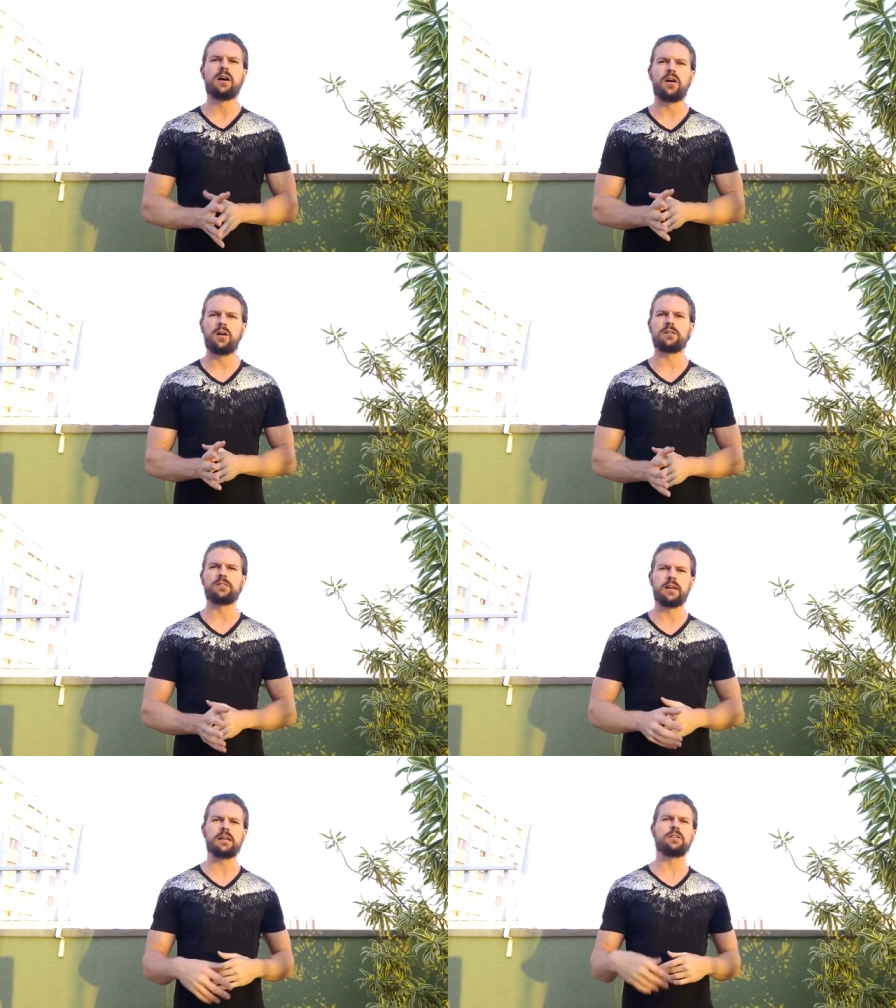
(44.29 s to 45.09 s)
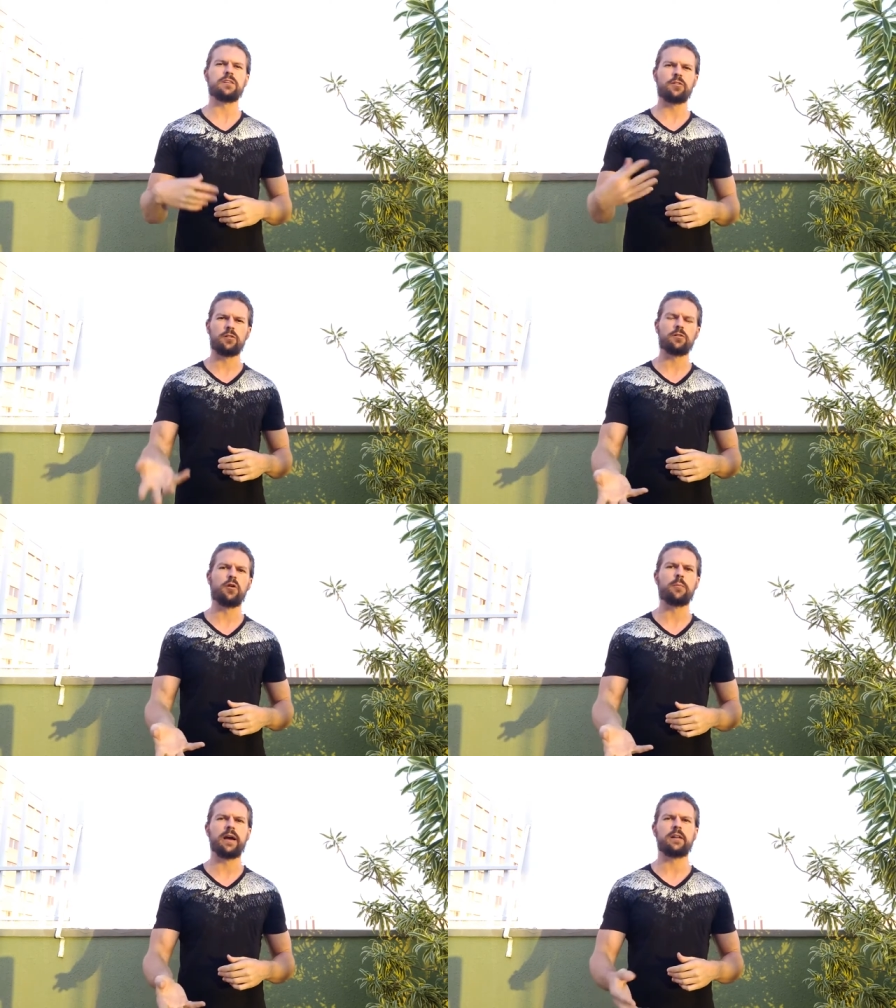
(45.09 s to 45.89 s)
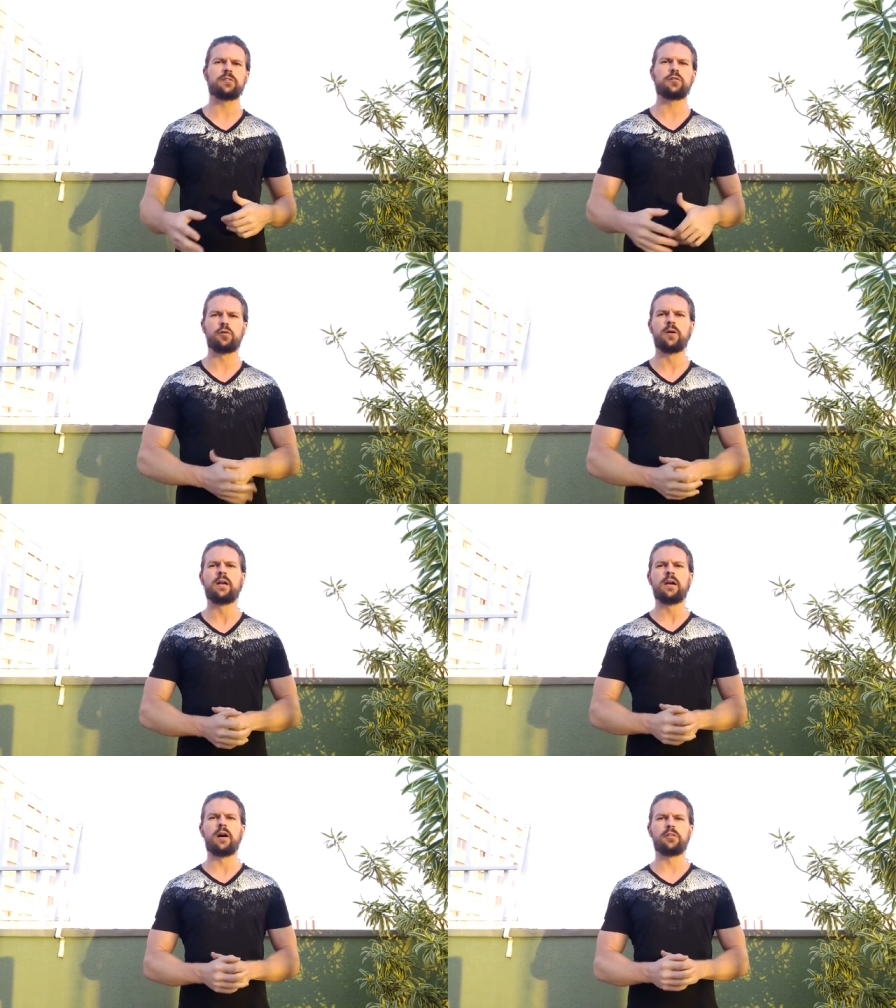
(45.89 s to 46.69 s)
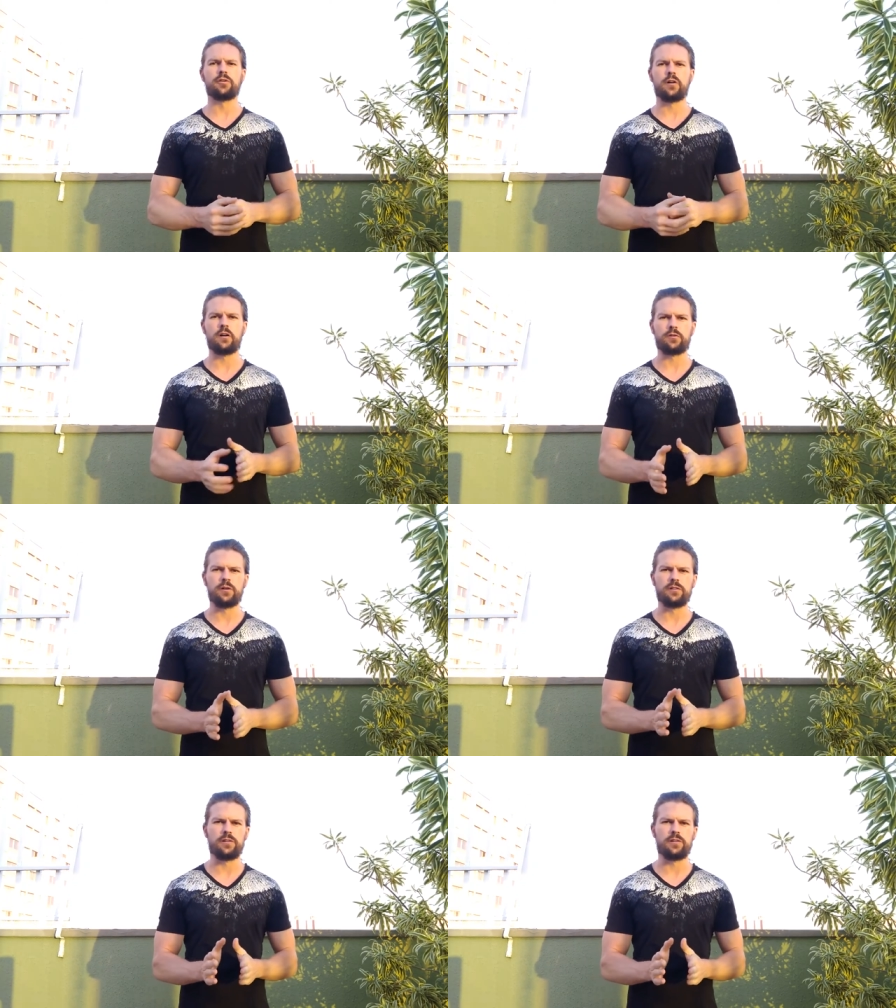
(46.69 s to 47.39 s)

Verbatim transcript: on taking digital nomads to other countries.